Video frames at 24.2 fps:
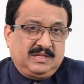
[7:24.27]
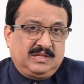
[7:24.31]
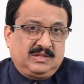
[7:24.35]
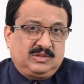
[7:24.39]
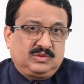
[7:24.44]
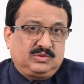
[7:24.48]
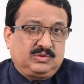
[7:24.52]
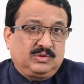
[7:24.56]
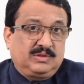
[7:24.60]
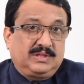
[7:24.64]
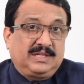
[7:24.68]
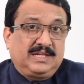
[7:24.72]

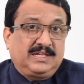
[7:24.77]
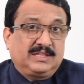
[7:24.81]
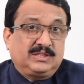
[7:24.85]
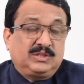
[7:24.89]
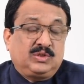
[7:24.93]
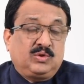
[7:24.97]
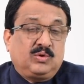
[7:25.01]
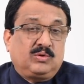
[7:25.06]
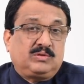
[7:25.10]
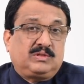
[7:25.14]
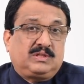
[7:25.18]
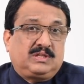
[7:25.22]
So, there is
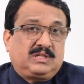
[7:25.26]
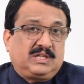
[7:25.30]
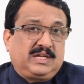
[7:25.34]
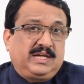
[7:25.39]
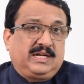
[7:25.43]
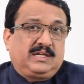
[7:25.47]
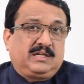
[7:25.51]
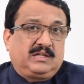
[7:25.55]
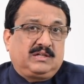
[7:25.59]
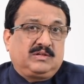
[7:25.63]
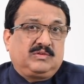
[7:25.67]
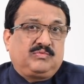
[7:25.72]
no
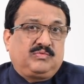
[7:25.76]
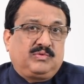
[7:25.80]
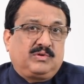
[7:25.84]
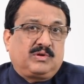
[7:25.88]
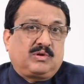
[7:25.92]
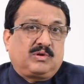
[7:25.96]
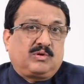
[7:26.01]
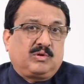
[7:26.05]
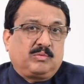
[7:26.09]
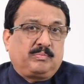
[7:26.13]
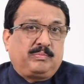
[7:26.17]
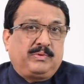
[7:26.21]
threat for
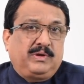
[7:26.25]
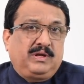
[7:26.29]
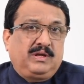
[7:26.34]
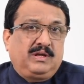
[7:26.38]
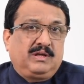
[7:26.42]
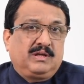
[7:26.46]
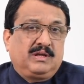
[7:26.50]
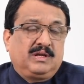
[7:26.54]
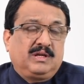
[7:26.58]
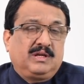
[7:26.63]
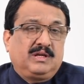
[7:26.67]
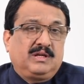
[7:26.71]
rupee